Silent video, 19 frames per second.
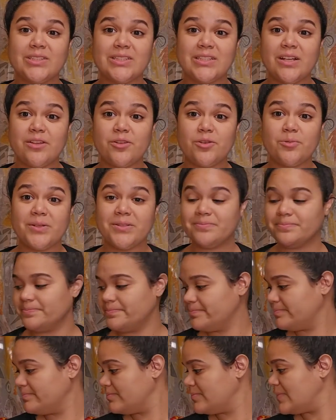another one.
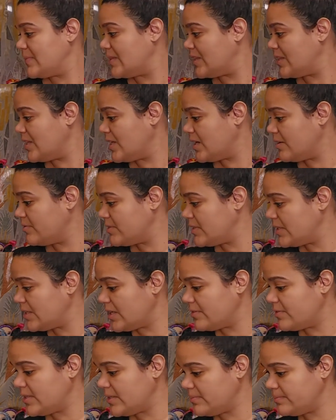Loved it,
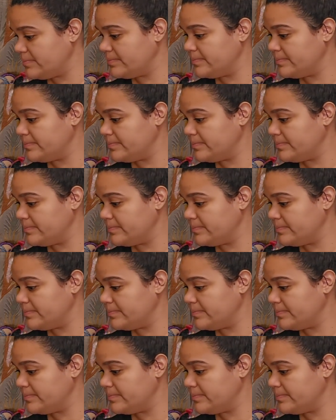loved it.